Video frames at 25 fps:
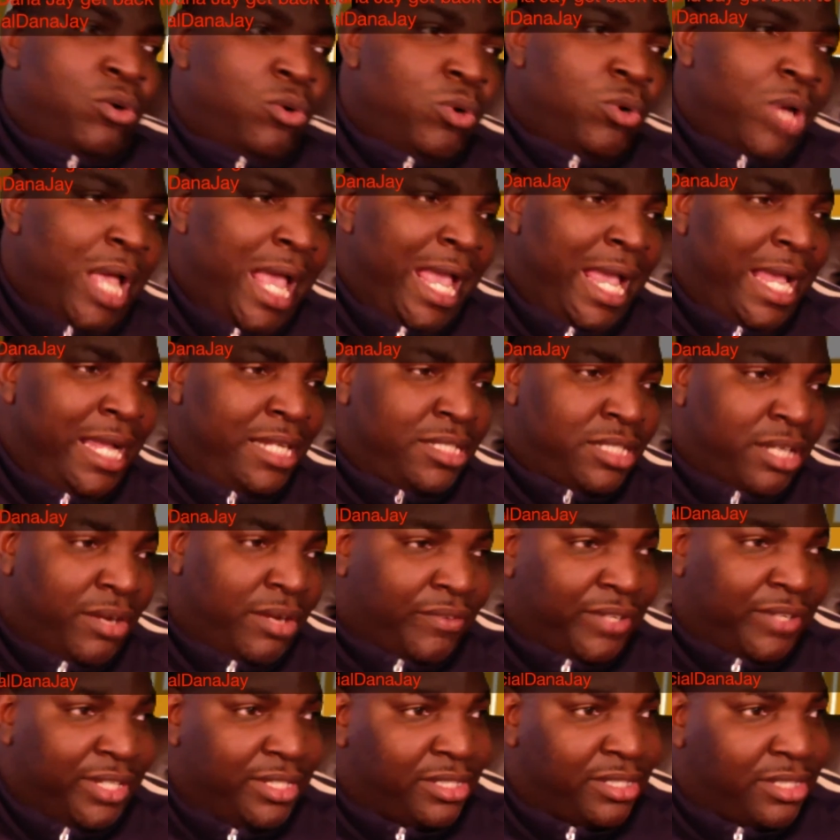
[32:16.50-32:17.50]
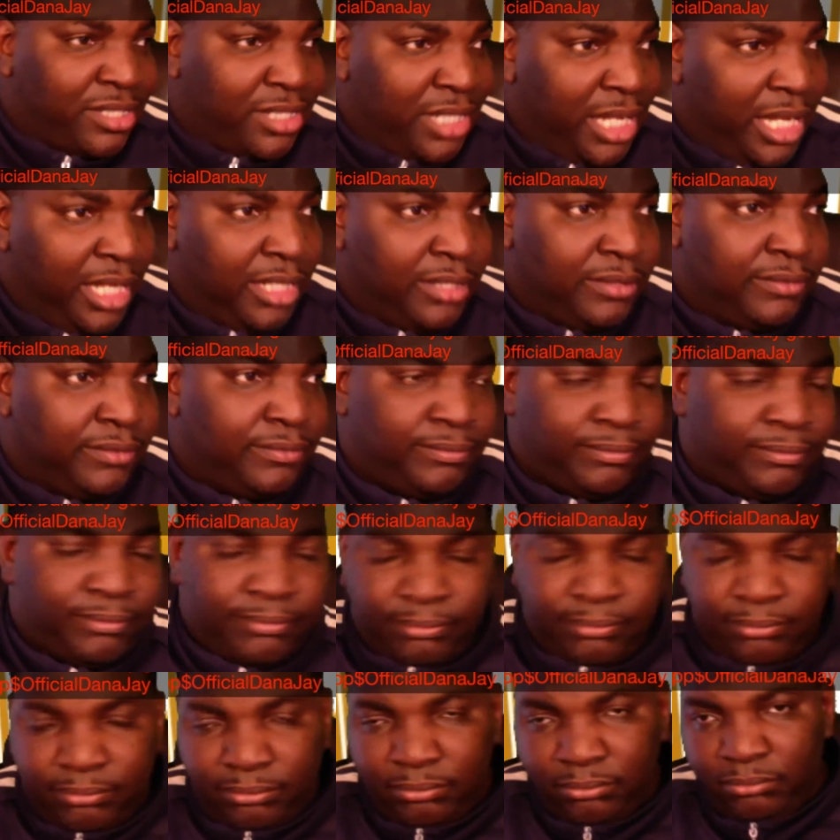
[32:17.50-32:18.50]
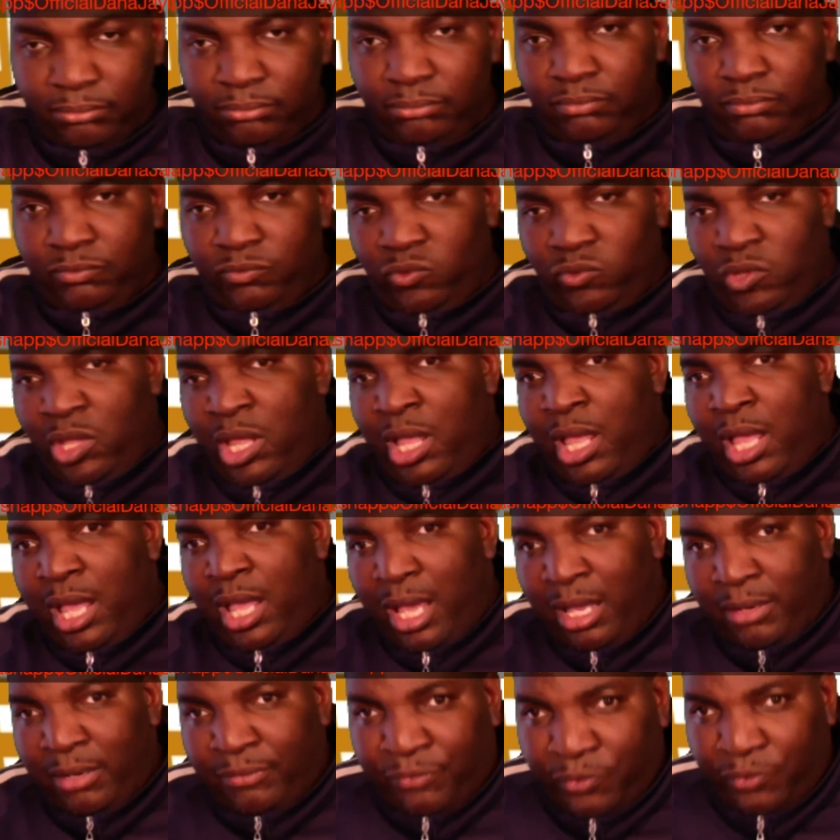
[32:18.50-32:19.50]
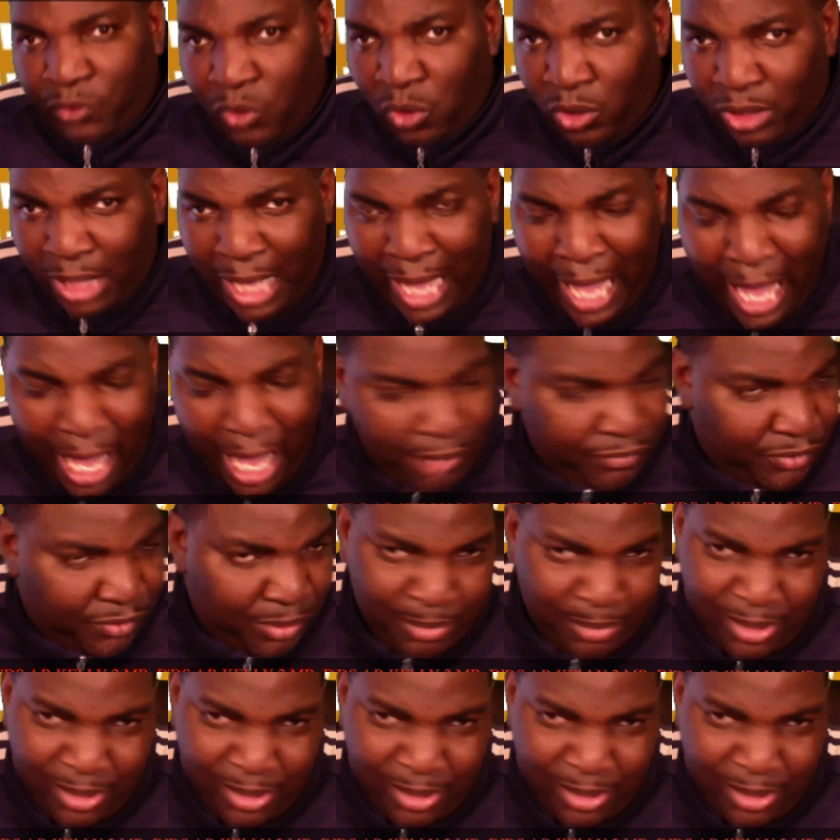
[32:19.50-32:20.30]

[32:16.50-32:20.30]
age of consent in Florida have to be